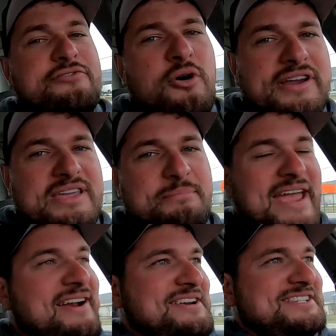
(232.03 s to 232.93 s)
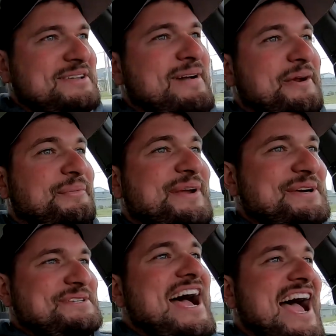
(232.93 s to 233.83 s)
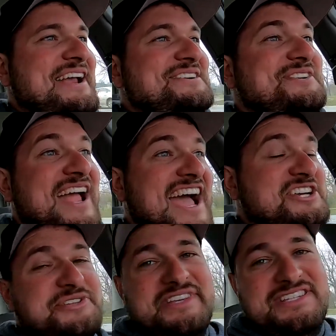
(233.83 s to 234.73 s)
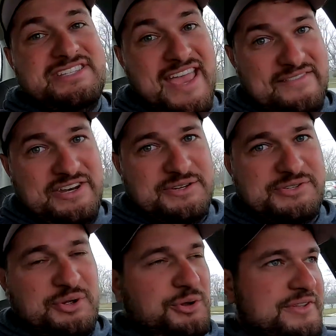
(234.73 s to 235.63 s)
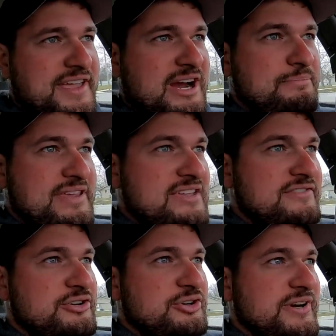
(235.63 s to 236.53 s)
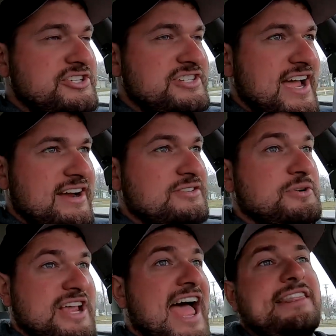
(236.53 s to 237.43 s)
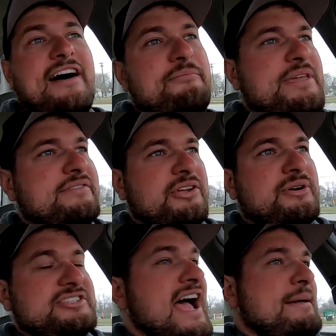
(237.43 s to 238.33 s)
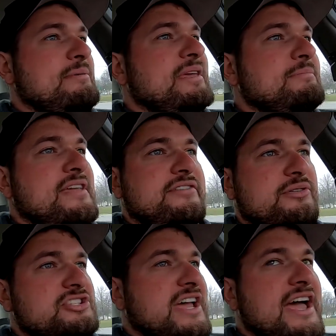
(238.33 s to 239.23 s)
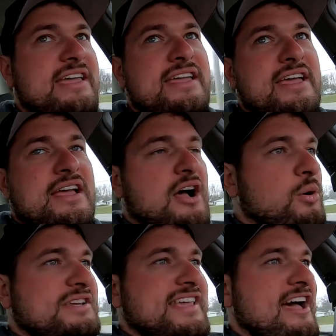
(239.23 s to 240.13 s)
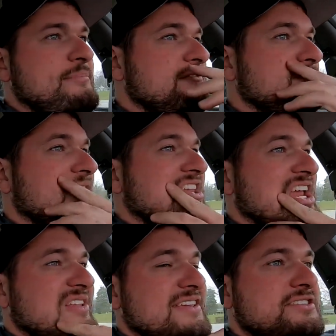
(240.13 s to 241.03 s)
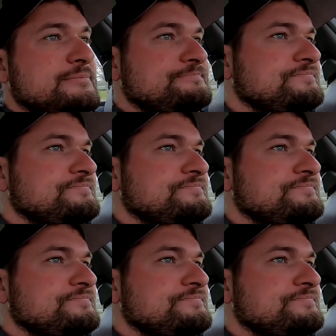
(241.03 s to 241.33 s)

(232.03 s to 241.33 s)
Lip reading: For a comparison, my rear tires are actually 7 years old. They are BF Goodrich tires, which I love BF Goodrich. I'm a big BF Goodrich guy, always have been for my dailies.